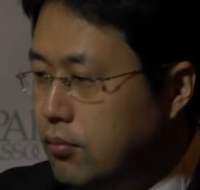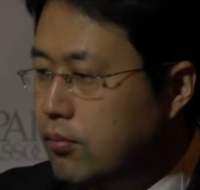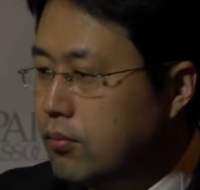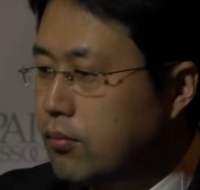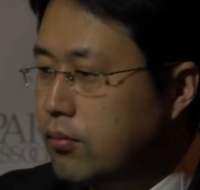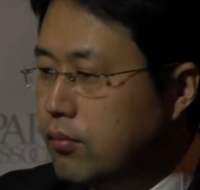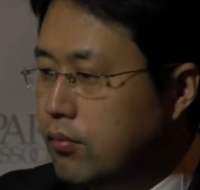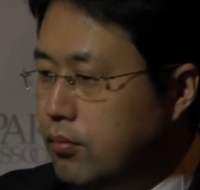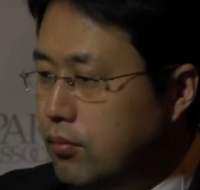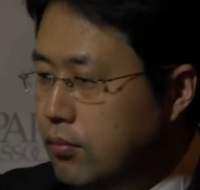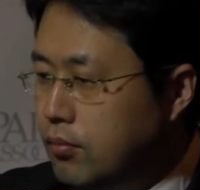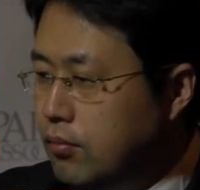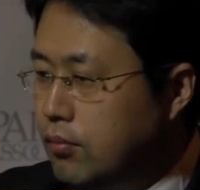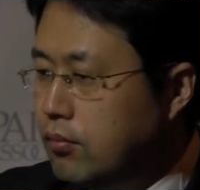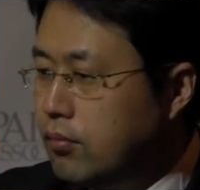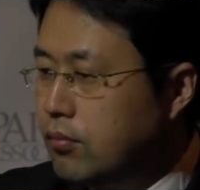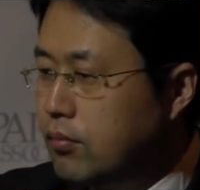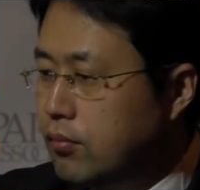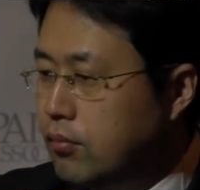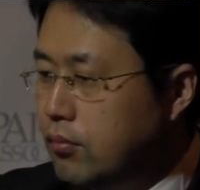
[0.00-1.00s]
system more
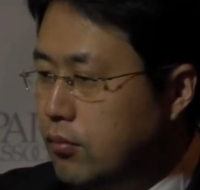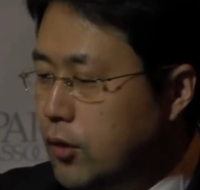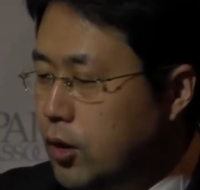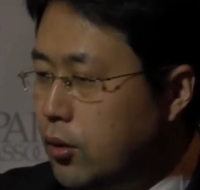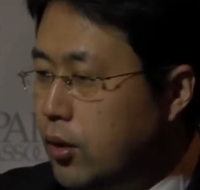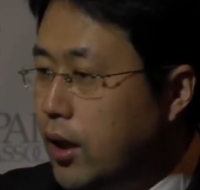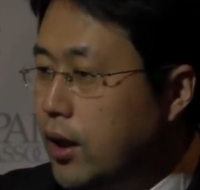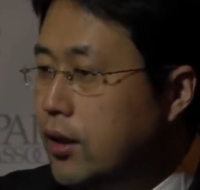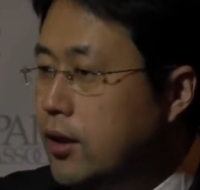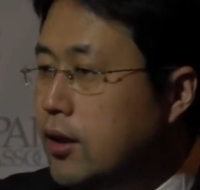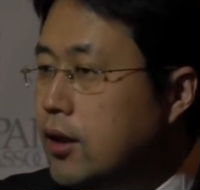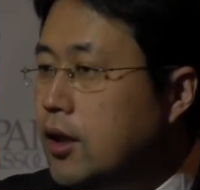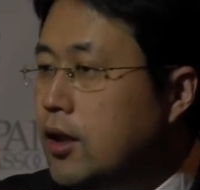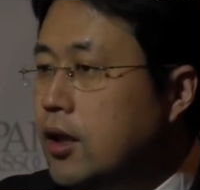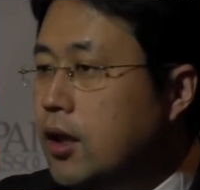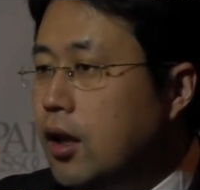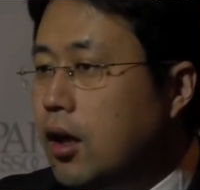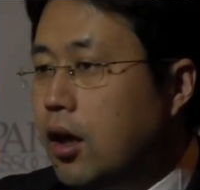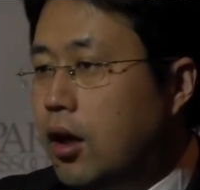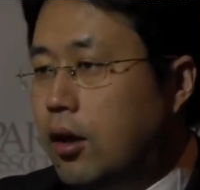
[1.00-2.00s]
efficient. Right.
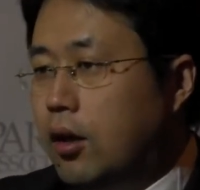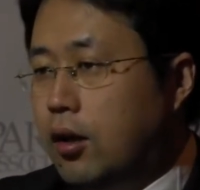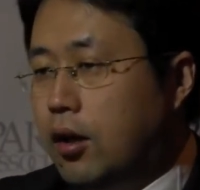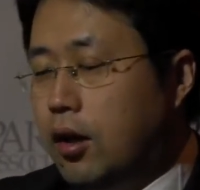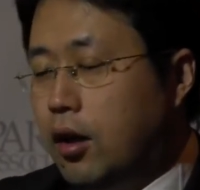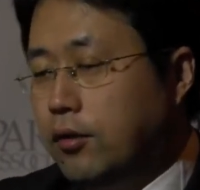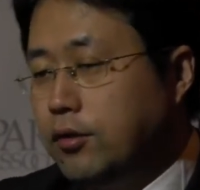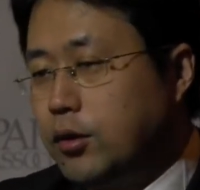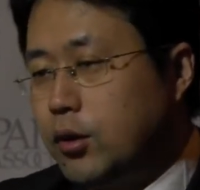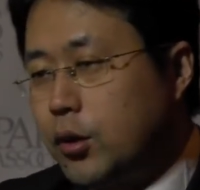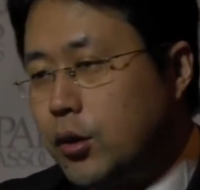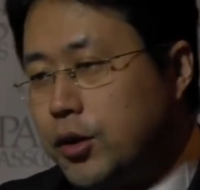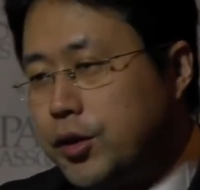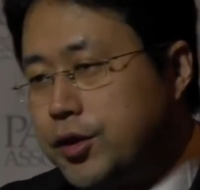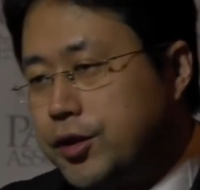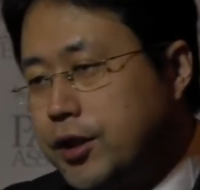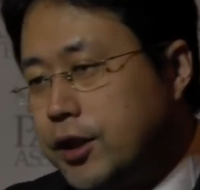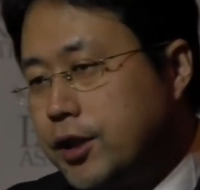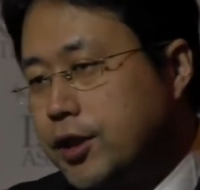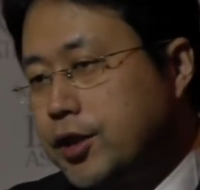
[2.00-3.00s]
Of
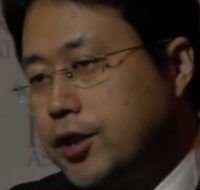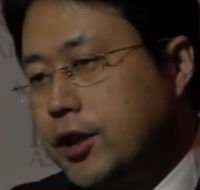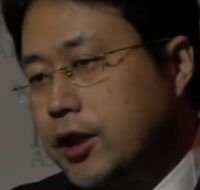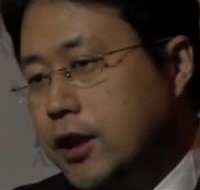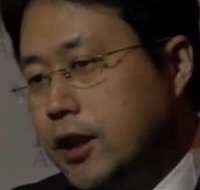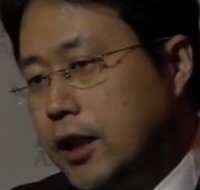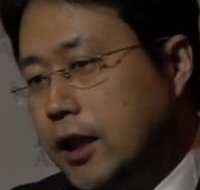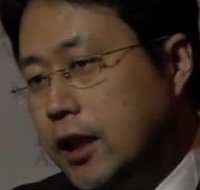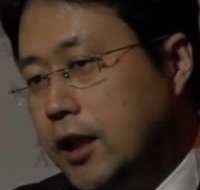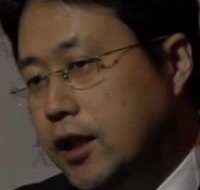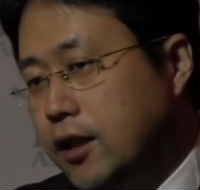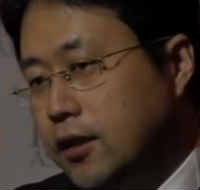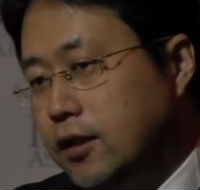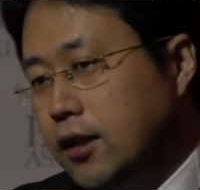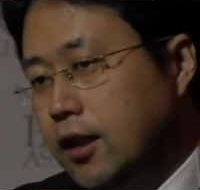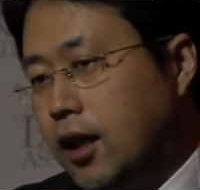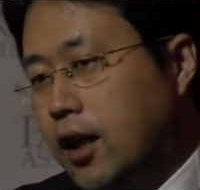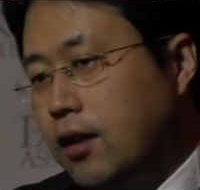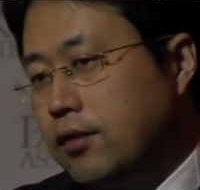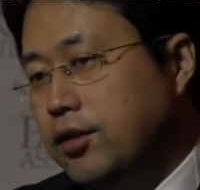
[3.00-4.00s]
course, there's a, a
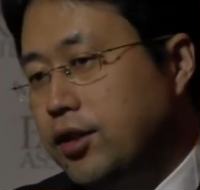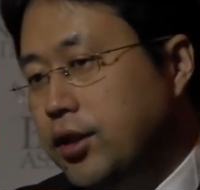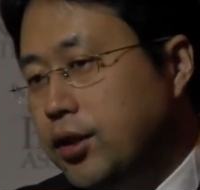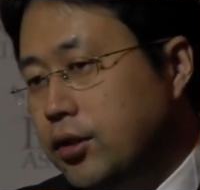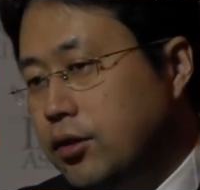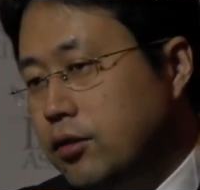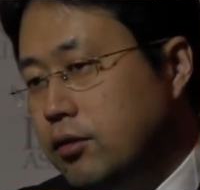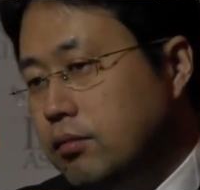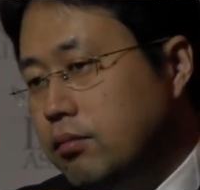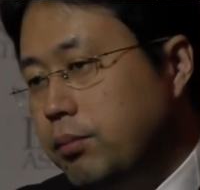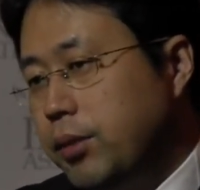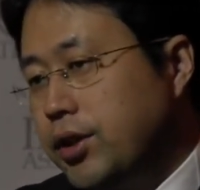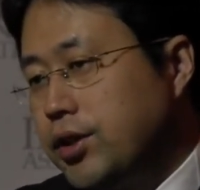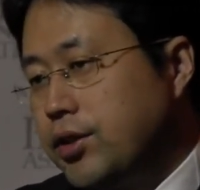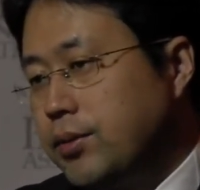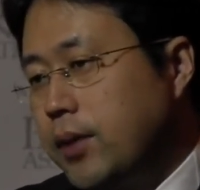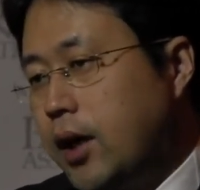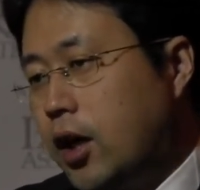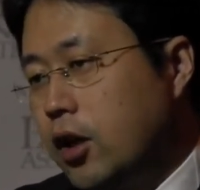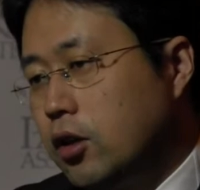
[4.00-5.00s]
lot of new
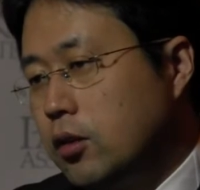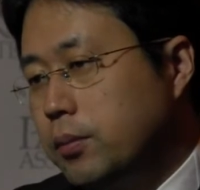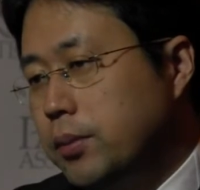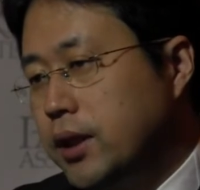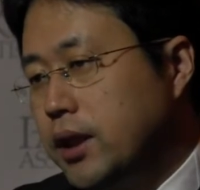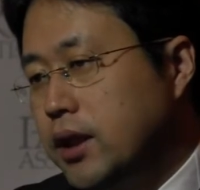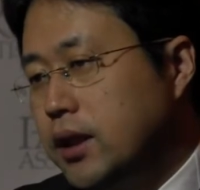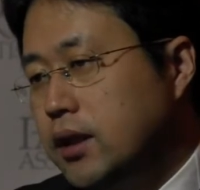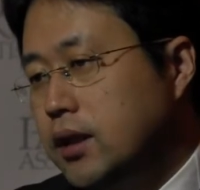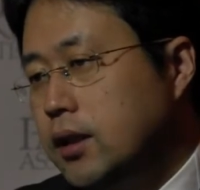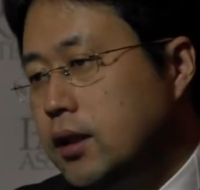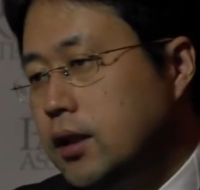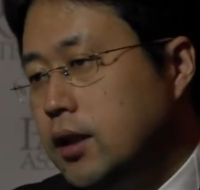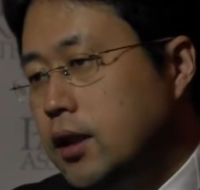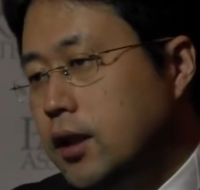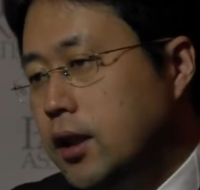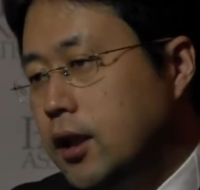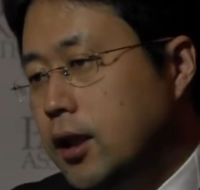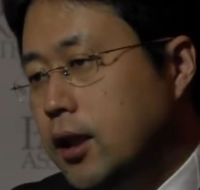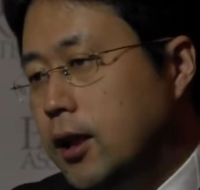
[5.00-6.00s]
business model being
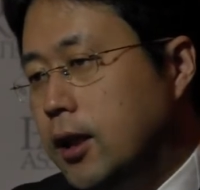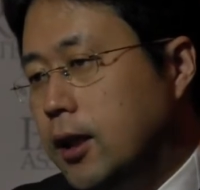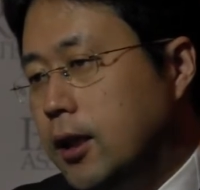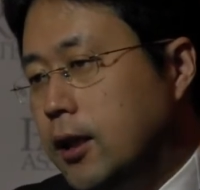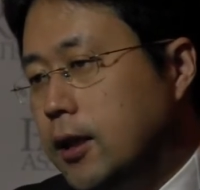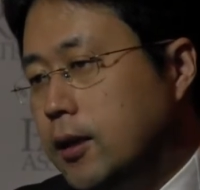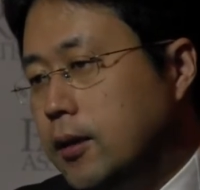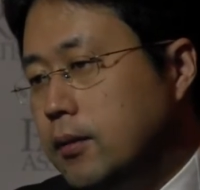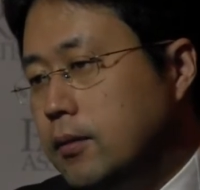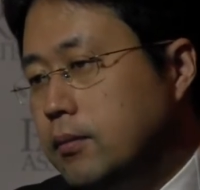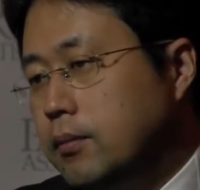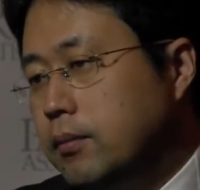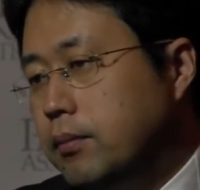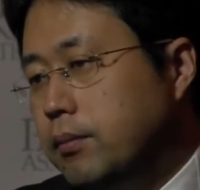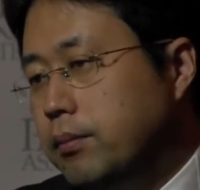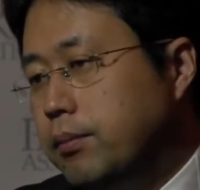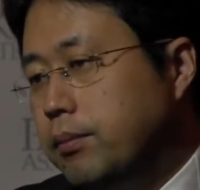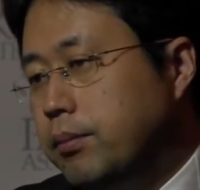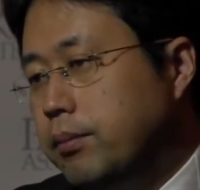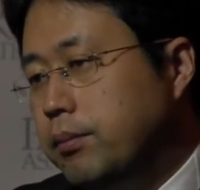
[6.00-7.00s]
uh,
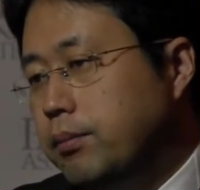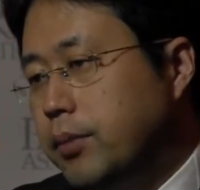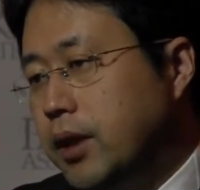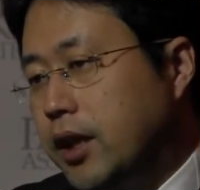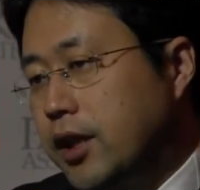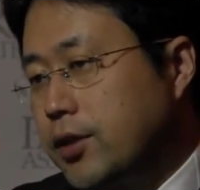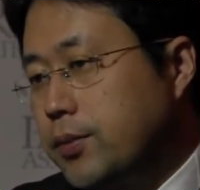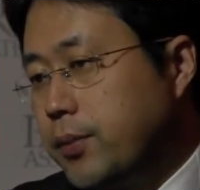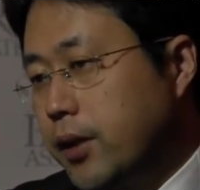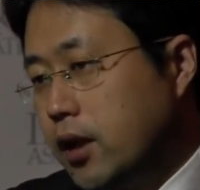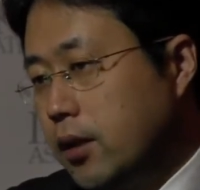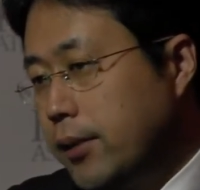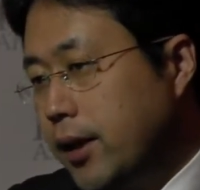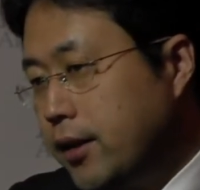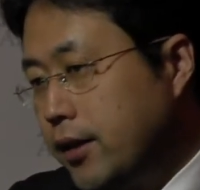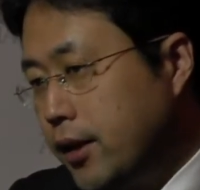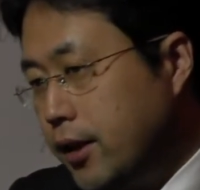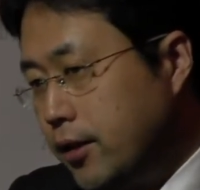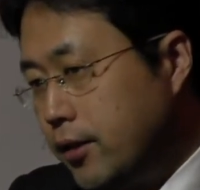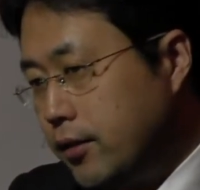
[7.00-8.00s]
being
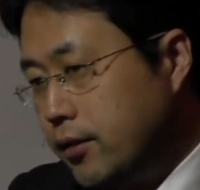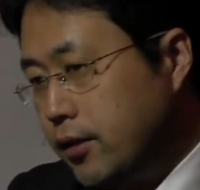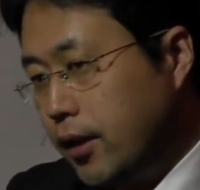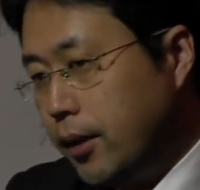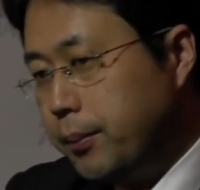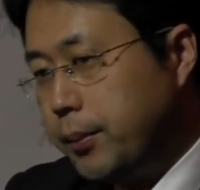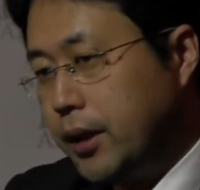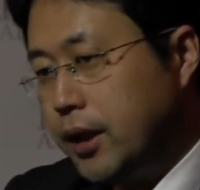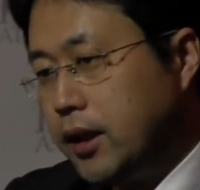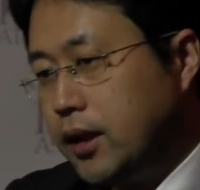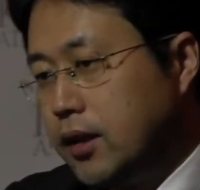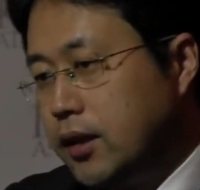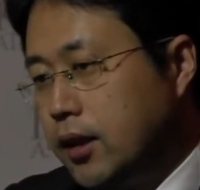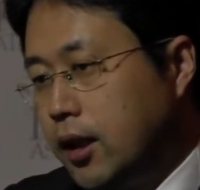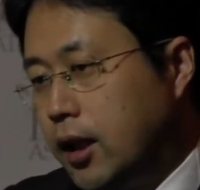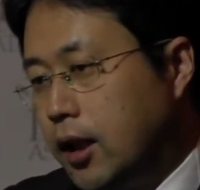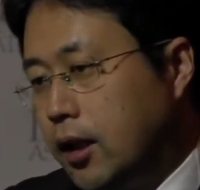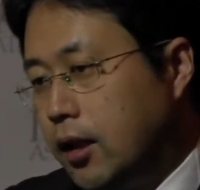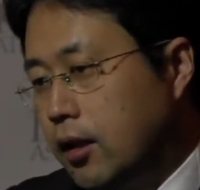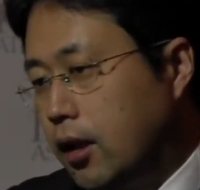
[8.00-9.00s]
experimented, uh, being
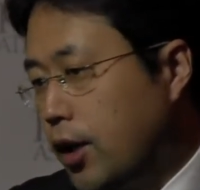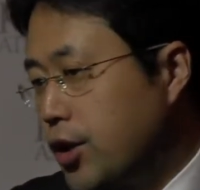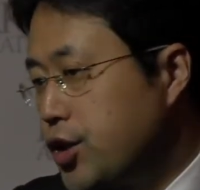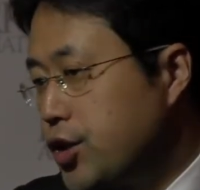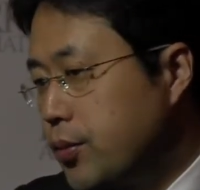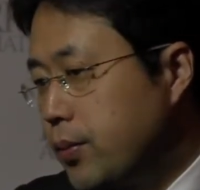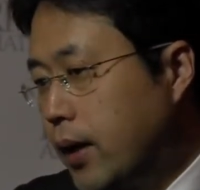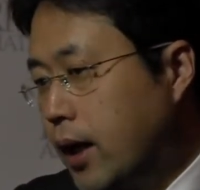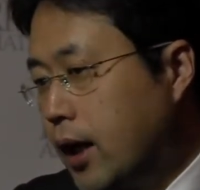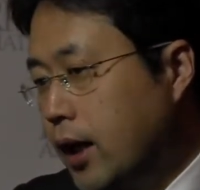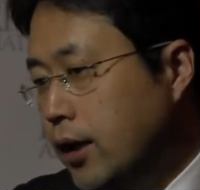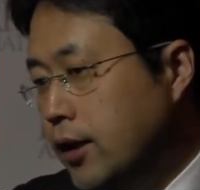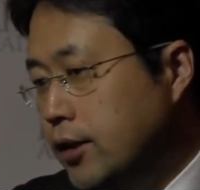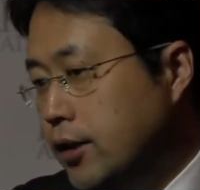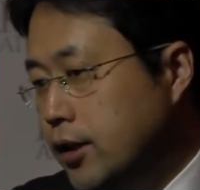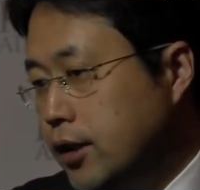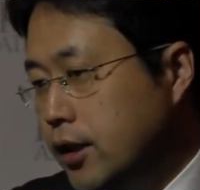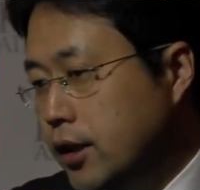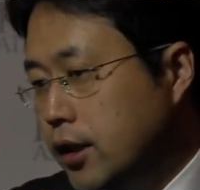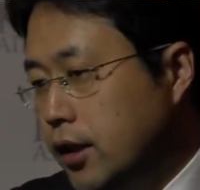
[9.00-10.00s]
uh, launched by
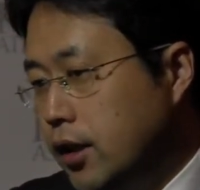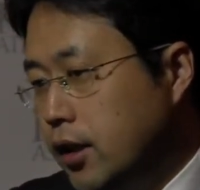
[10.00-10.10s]
the